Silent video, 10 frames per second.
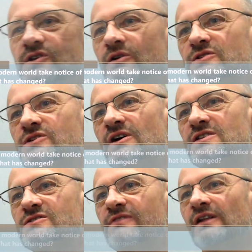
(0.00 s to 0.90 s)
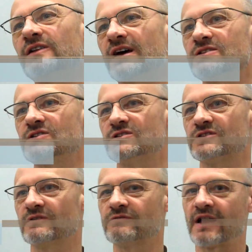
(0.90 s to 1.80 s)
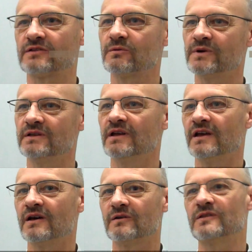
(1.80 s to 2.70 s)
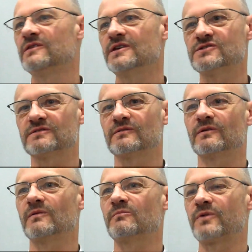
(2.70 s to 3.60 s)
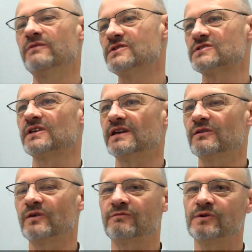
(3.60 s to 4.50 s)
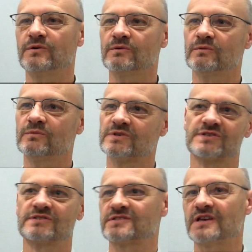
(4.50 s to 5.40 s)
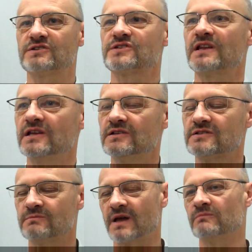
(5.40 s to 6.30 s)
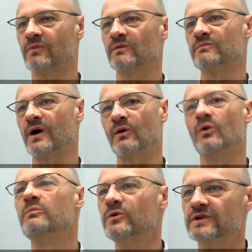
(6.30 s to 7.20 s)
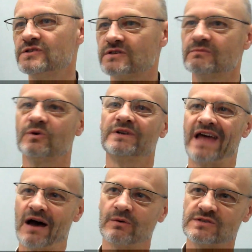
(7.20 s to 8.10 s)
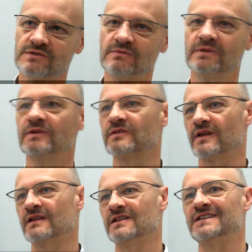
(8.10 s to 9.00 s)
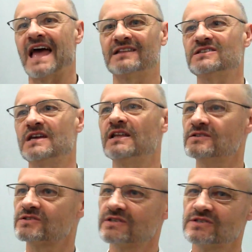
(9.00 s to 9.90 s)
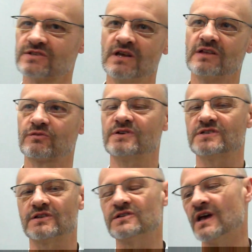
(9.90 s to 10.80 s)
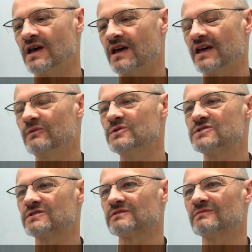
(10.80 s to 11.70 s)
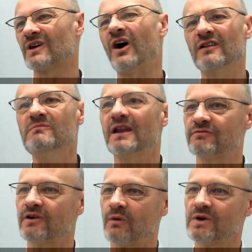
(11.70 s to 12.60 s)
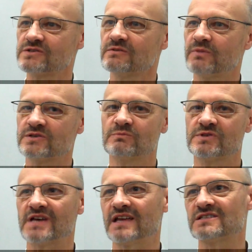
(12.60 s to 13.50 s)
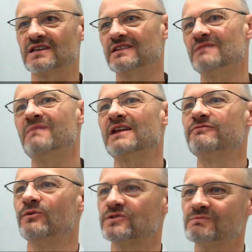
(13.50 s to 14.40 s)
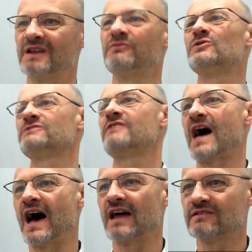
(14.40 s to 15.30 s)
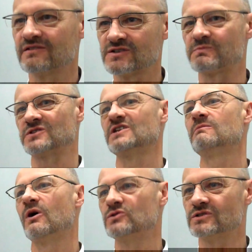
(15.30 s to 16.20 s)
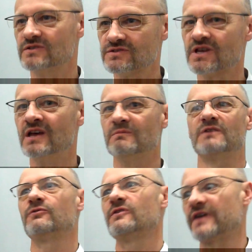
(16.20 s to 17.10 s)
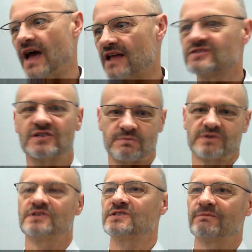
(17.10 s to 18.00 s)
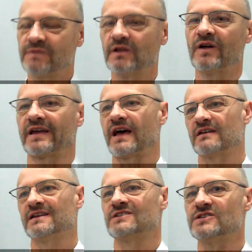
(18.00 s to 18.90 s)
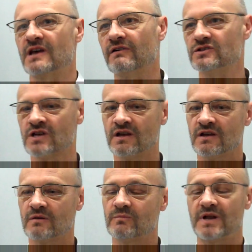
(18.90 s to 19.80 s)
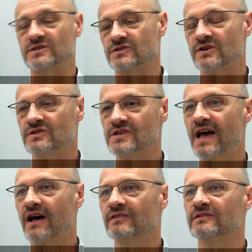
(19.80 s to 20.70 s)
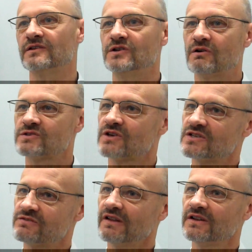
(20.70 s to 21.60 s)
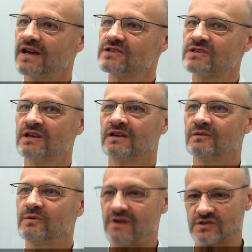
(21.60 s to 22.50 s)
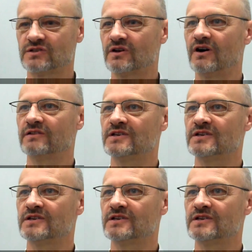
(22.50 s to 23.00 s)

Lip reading: neuroscience validates this, that the fact that these previously, if you studied Tibetan Bonpo or Buddhism or Taoism and the Dantians, these three centers, it was kind of metaphor. A Western person would say they're metaphors of the heart expressing emotions, metaphor of the guts expressing something like gutsy courage. But as it turns out, and the neuroscience validates, we've actually got